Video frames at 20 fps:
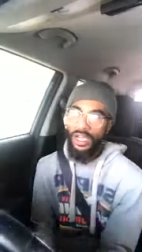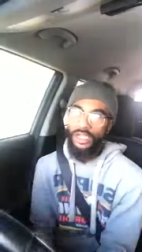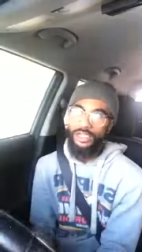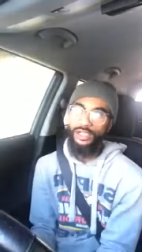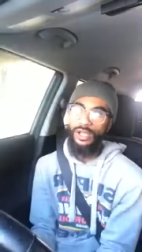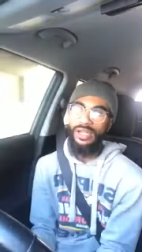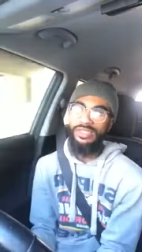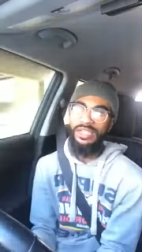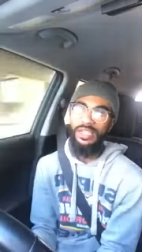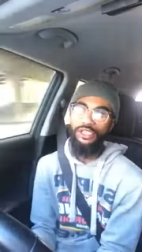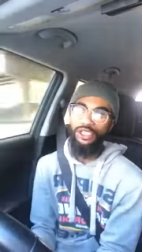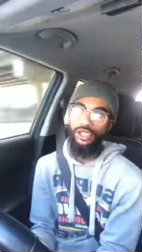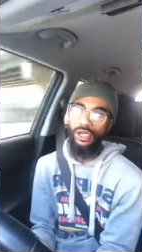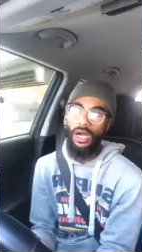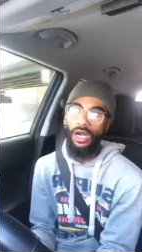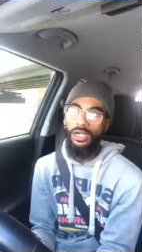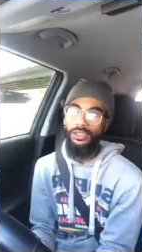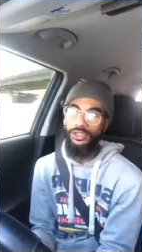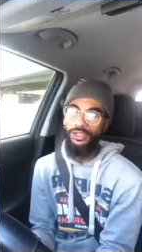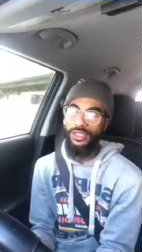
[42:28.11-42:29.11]
So I need you to
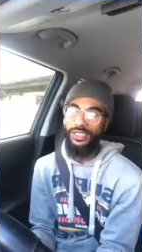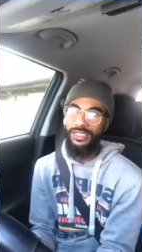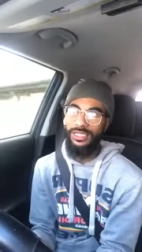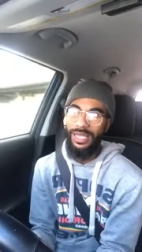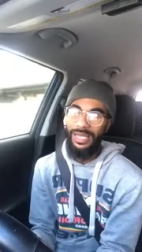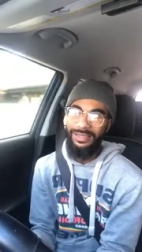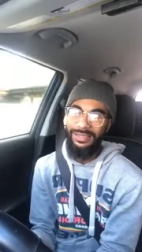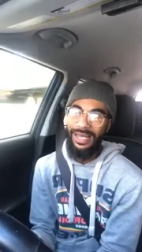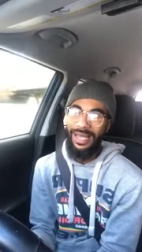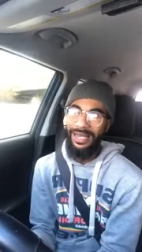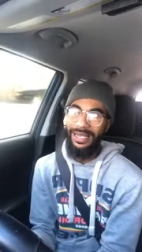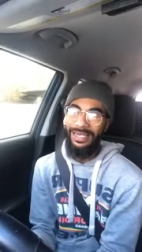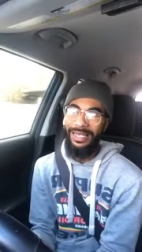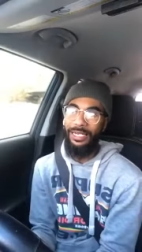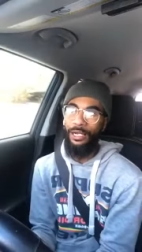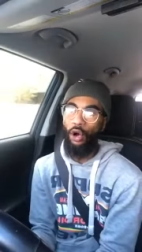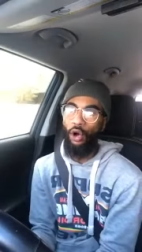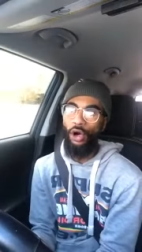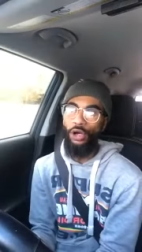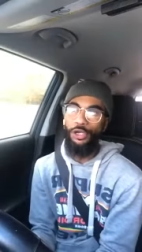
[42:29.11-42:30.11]
understand that
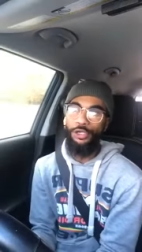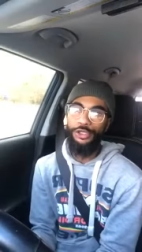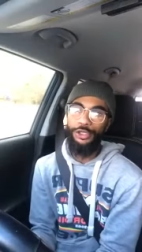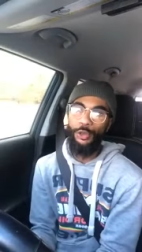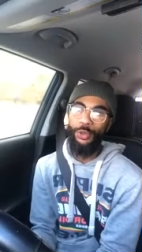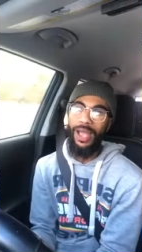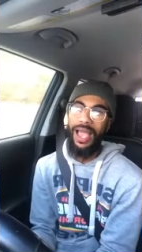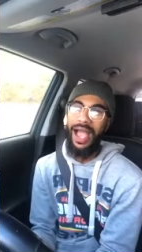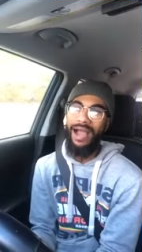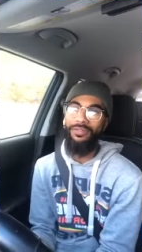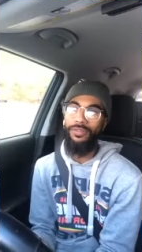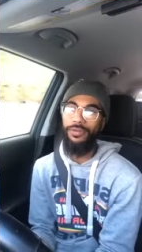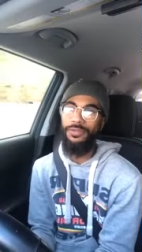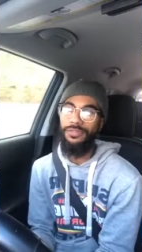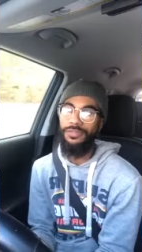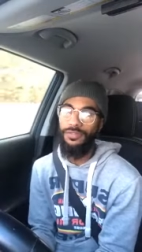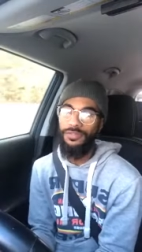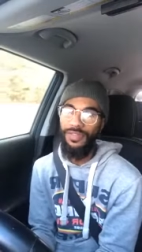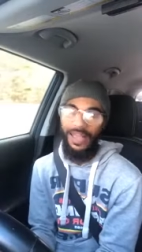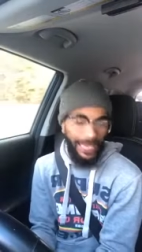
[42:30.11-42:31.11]
in order to have a
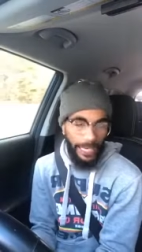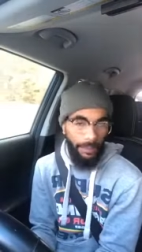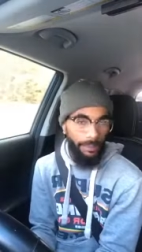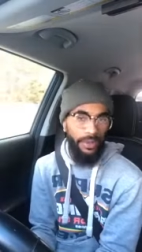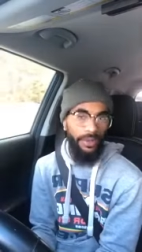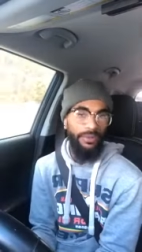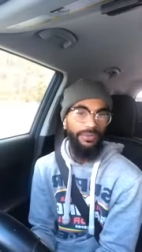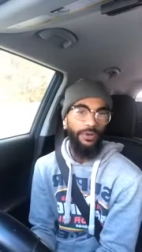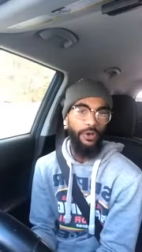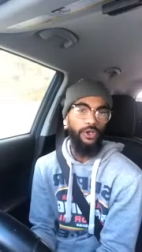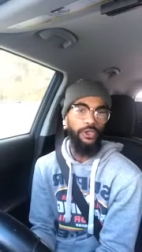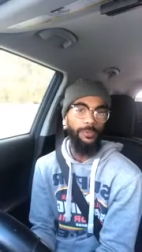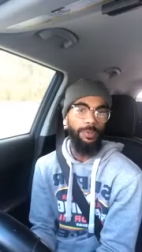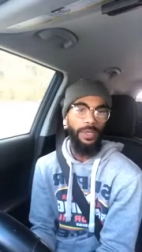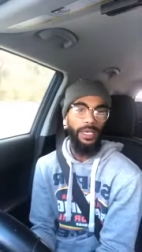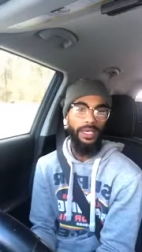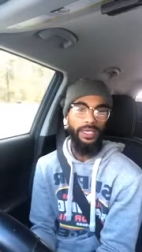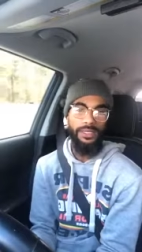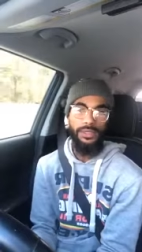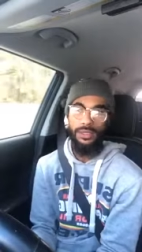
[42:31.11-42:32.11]
flame in the first
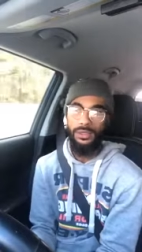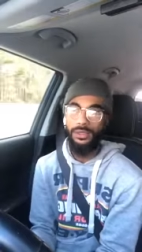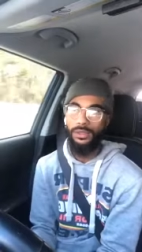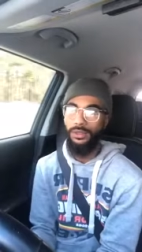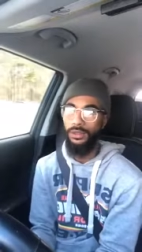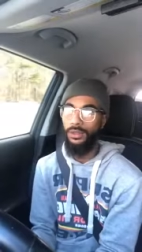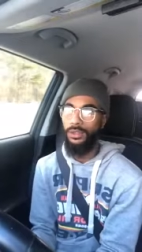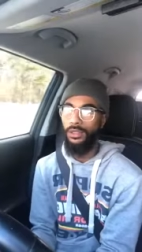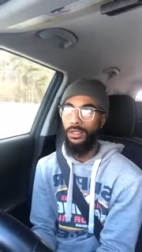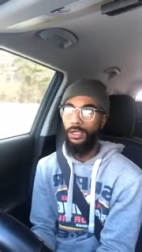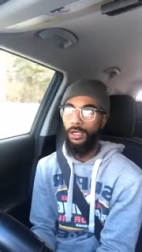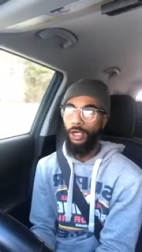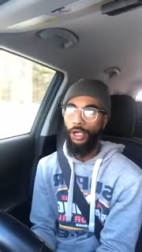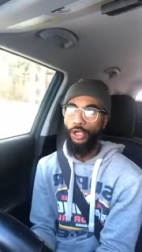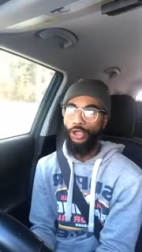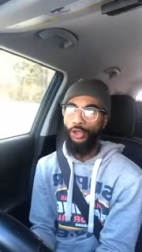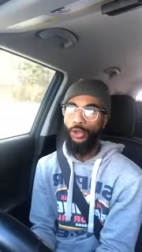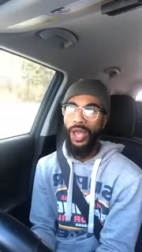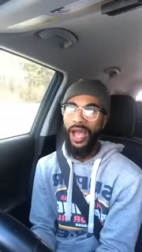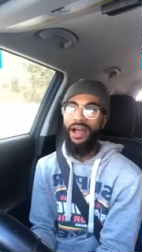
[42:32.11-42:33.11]
place,
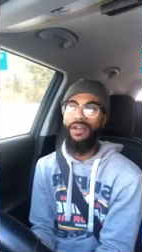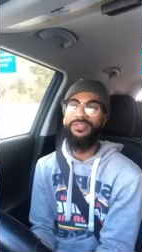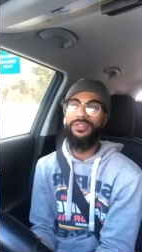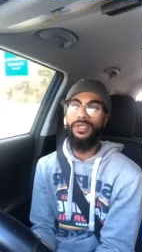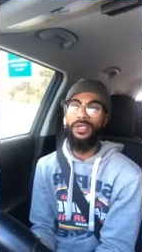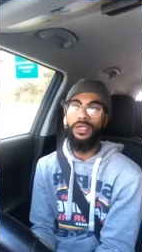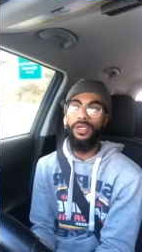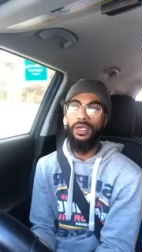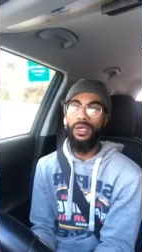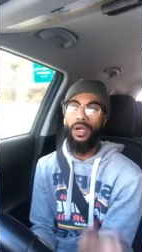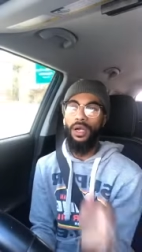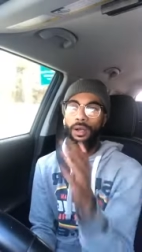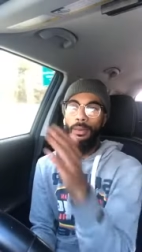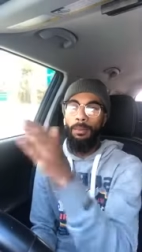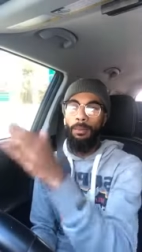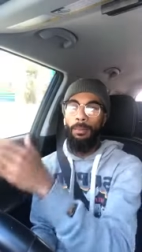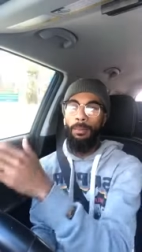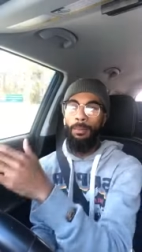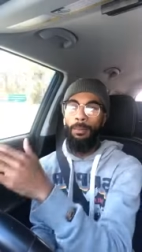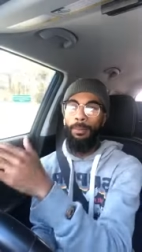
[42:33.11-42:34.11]
you have to
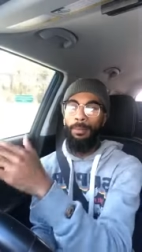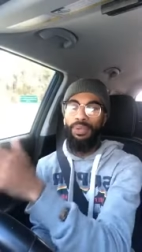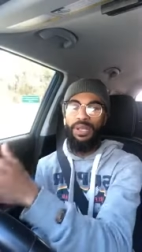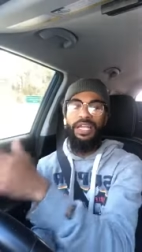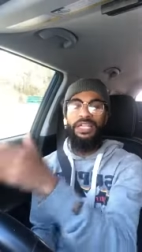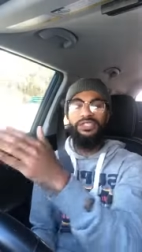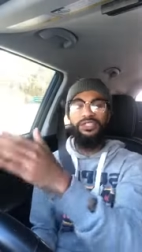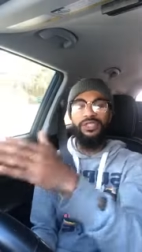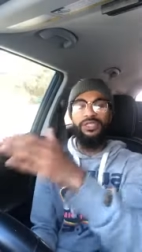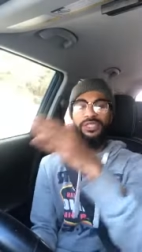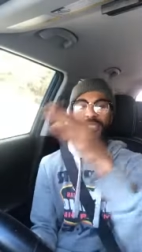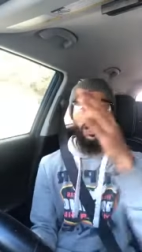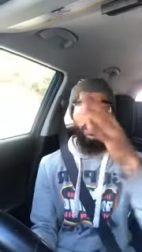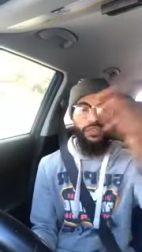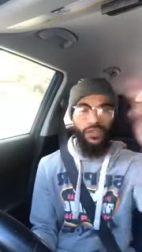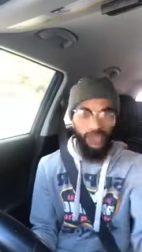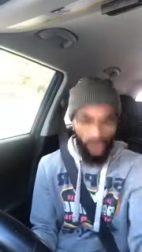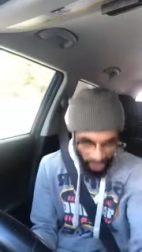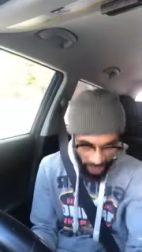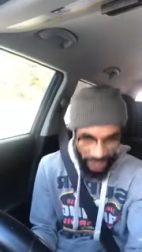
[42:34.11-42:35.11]
place
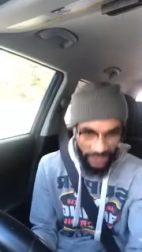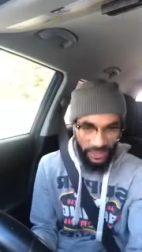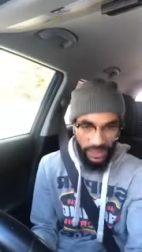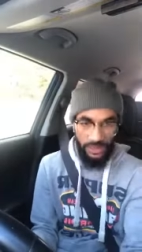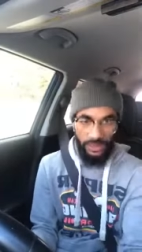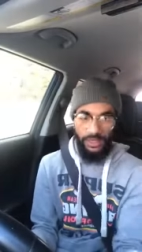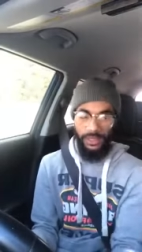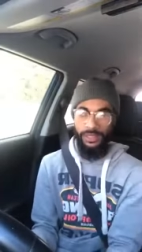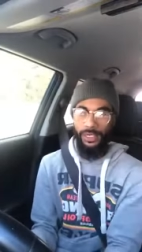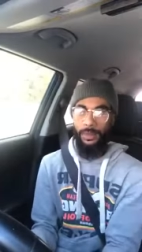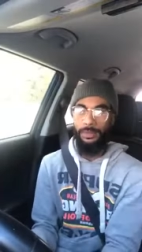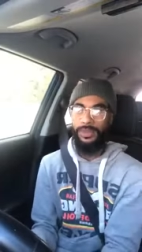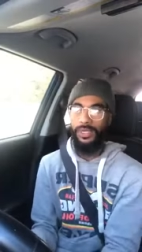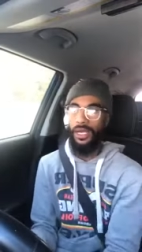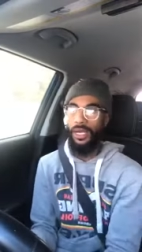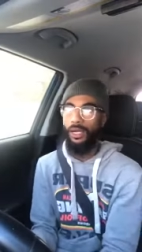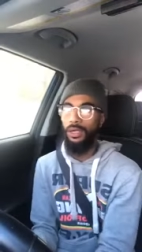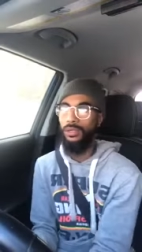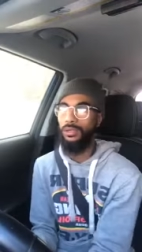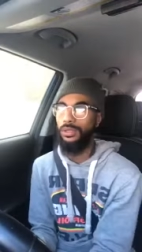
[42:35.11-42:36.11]
yourself adjacent to
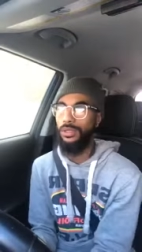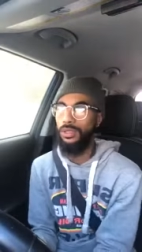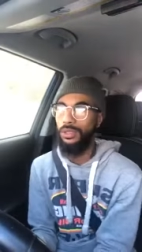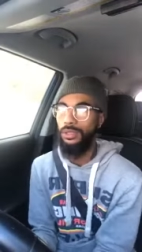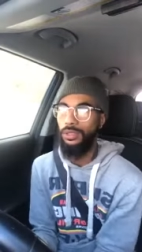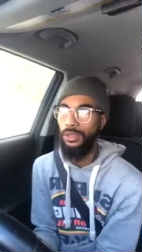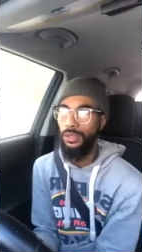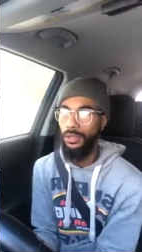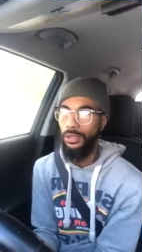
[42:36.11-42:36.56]
something else.